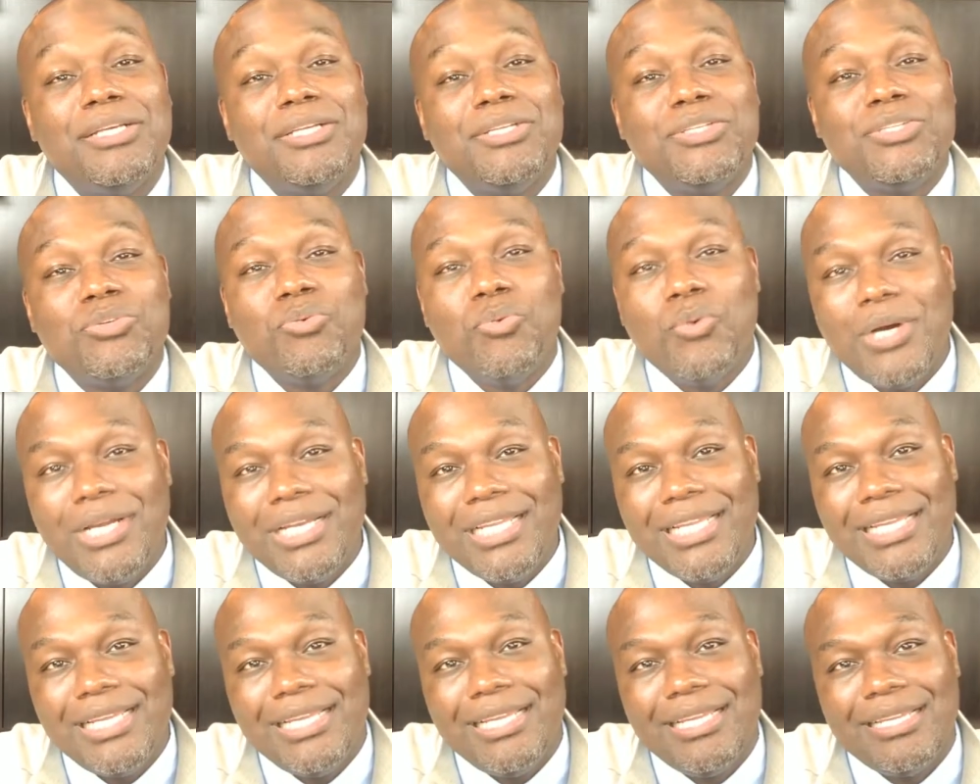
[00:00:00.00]

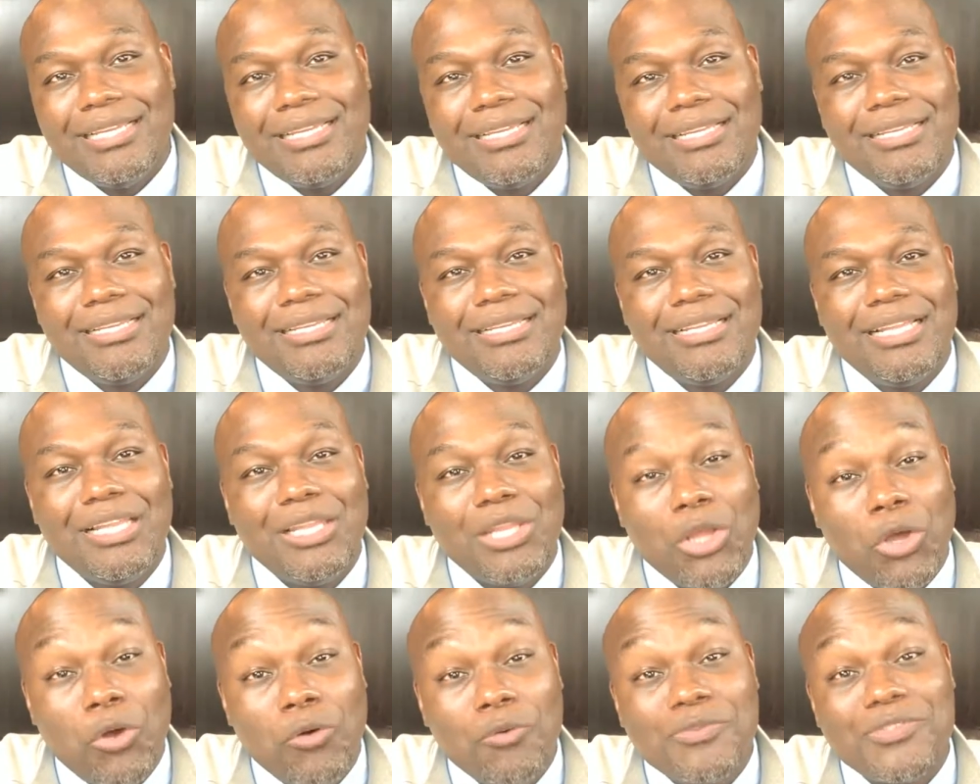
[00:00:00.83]
20
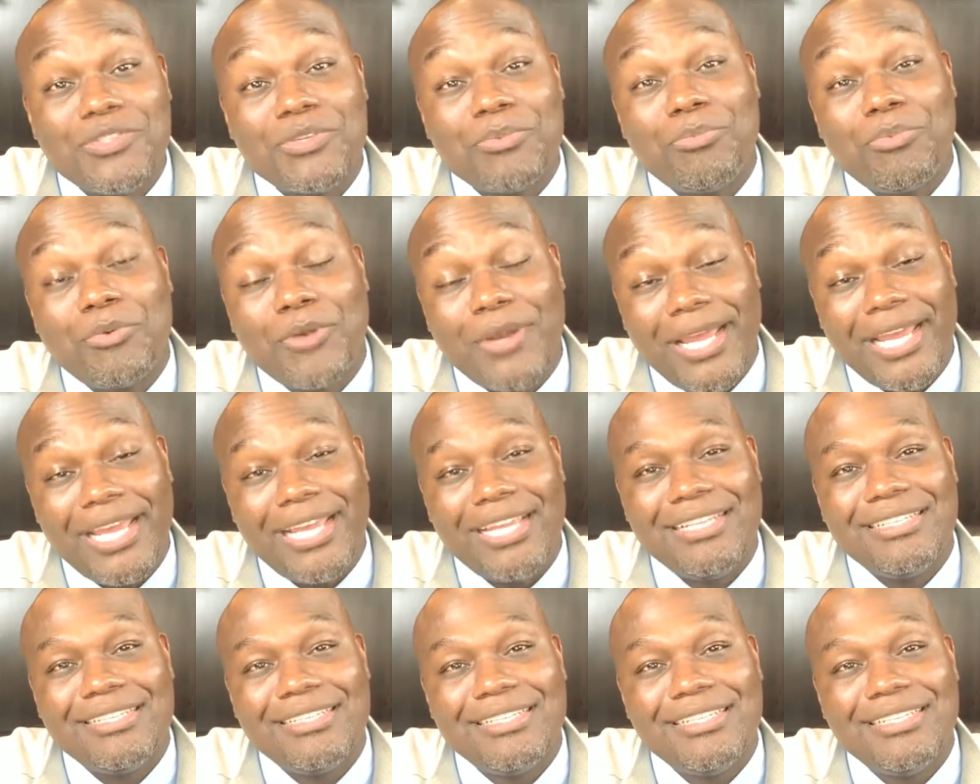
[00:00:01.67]
loaves of
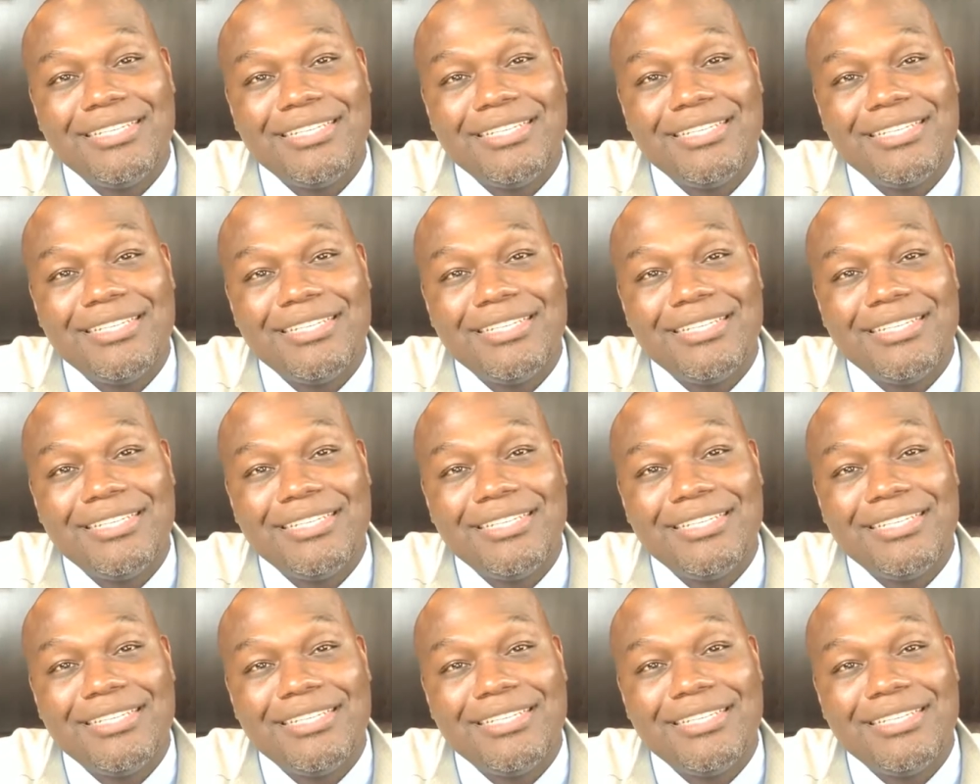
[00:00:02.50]
bread